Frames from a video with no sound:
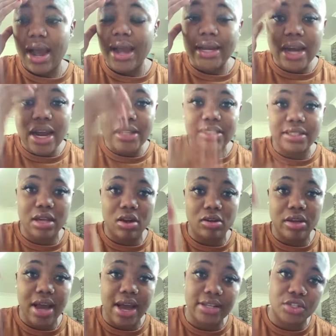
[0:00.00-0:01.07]
I can't tell
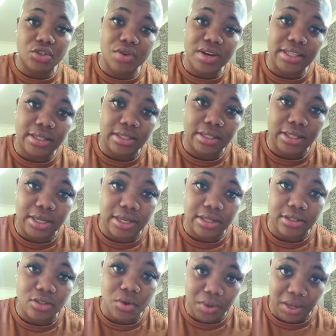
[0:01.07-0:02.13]
you how stressed it
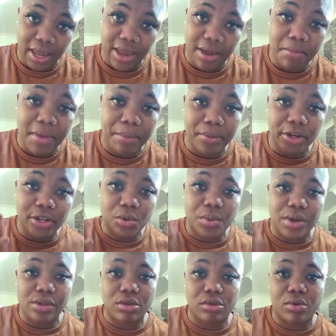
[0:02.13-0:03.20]
is. Okay, my body
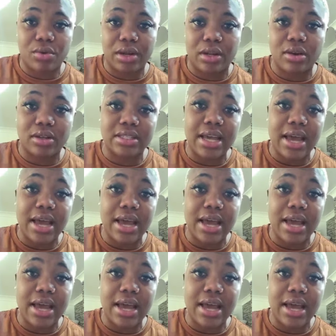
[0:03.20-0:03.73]
went through a lot.